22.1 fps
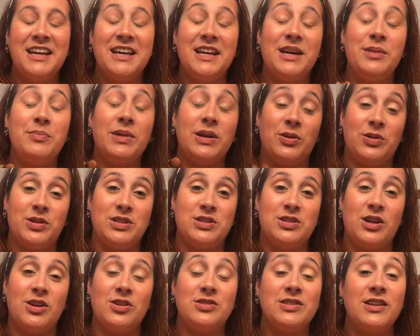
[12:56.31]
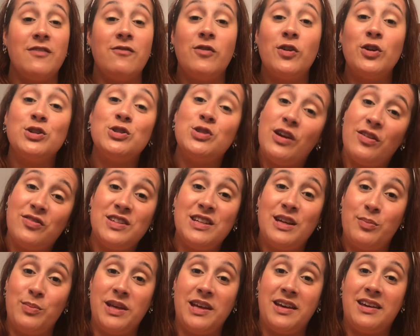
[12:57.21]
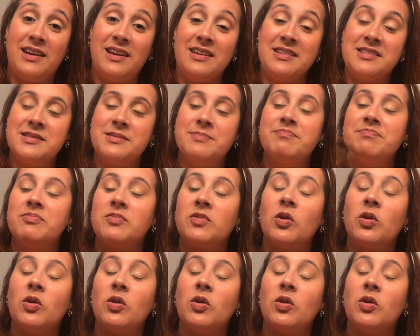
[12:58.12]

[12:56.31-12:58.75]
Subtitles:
And my oldest daughter said, "First you have to give me a kiss."